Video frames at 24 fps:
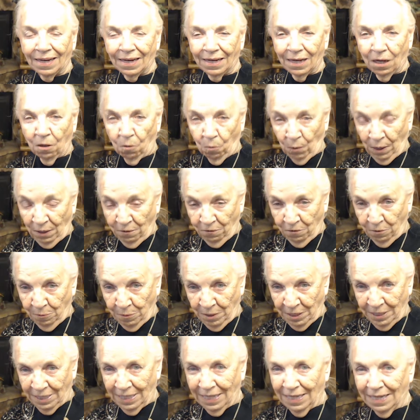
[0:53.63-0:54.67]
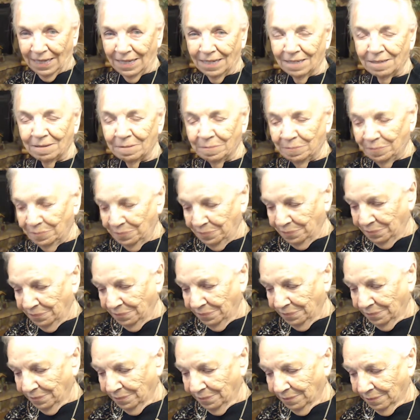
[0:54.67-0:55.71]
a week from today
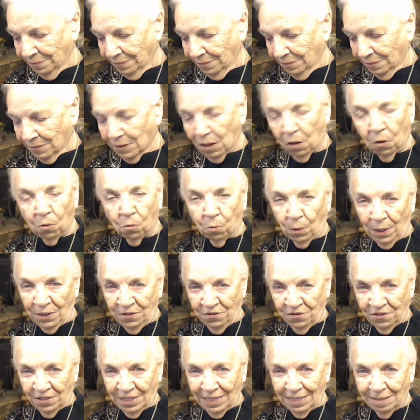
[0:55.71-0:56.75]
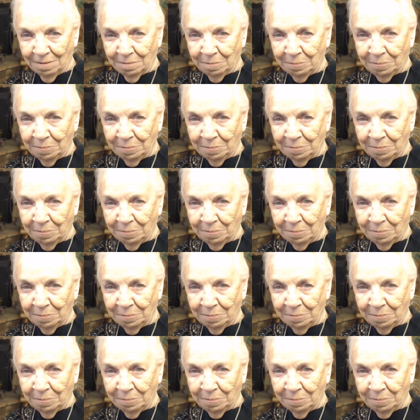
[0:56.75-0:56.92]
on Wednesday.